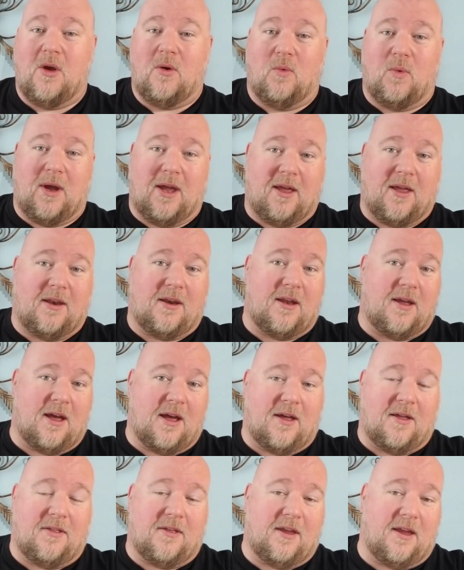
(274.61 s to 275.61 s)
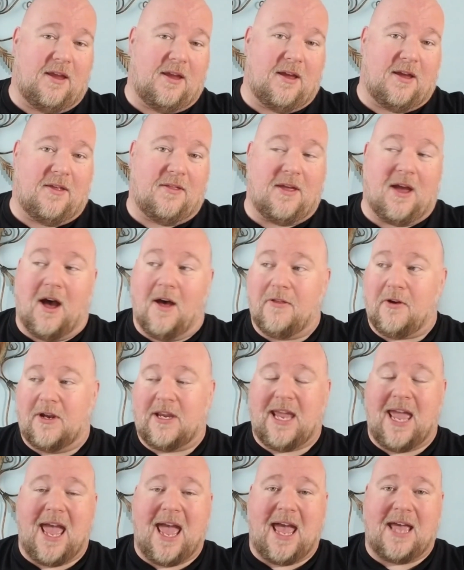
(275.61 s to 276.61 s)
when the other
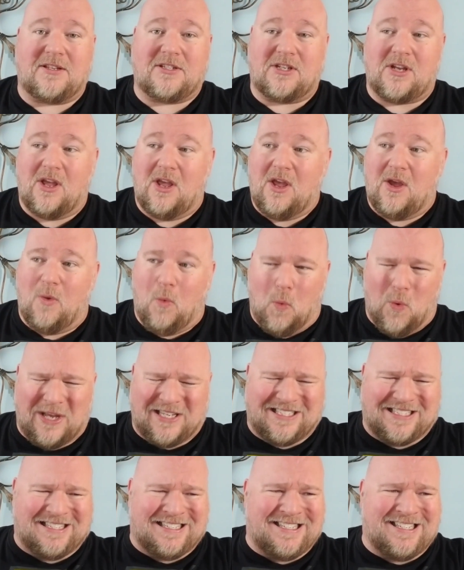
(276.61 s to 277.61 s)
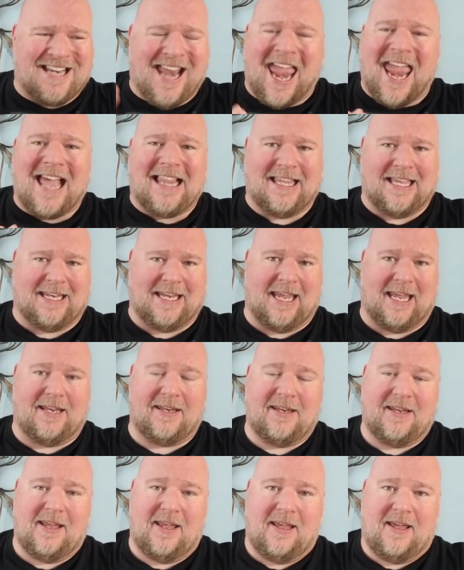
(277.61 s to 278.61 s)
cast was nailing it,